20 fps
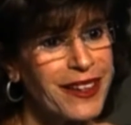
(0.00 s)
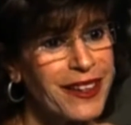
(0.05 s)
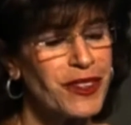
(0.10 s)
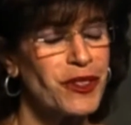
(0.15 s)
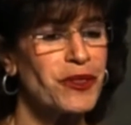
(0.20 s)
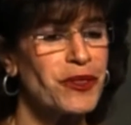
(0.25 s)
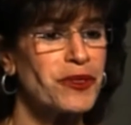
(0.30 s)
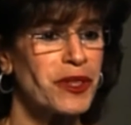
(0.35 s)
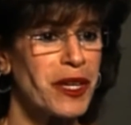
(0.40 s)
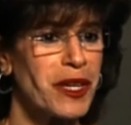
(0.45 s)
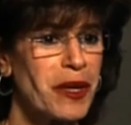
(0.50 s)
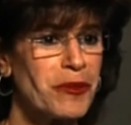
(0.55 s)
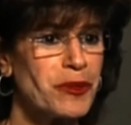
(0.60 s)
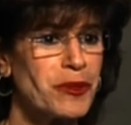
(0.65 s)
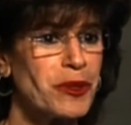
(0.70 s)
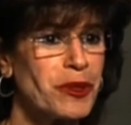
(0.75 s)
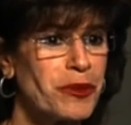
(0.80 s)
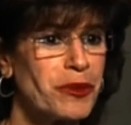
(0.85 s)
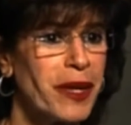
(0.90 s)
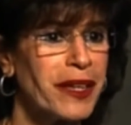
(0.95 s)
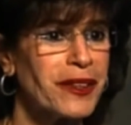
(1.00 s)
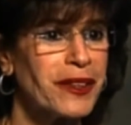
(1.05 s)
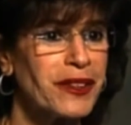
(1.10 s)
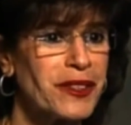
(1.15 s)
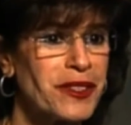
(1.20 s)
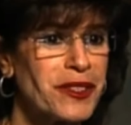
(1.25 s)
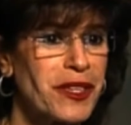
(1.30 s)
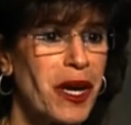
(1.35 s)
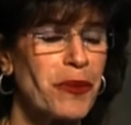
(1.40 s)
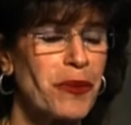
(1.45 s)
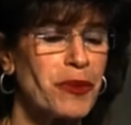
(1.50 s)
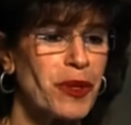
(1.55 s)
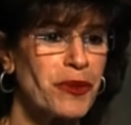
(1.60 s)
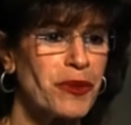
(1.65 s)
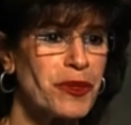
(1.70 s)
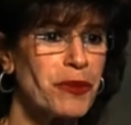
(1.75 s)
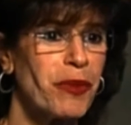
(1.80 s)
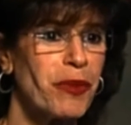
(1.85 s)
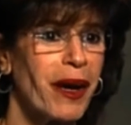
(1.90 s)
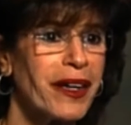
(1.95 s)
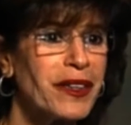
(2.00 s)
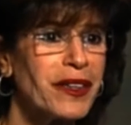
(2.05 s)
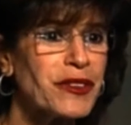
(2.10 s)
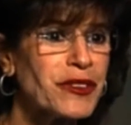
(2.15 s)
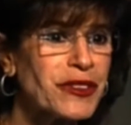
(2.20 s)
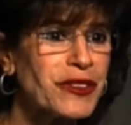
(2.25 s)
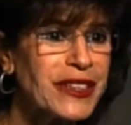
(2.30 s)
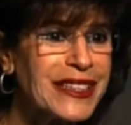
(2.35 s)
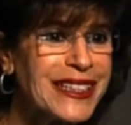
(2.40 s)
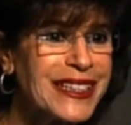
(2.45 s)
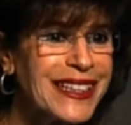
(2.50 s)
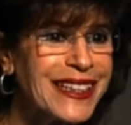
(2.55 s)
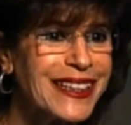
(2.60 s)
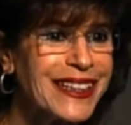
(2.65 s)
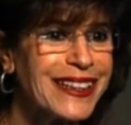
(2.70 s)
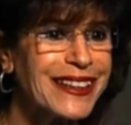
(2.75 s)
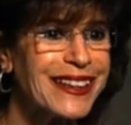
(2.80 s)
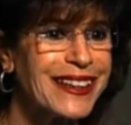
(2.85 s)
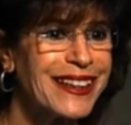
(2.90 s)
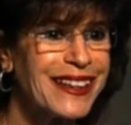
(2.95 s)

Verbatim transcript: You have to come to a record shop, you have to buy a CD,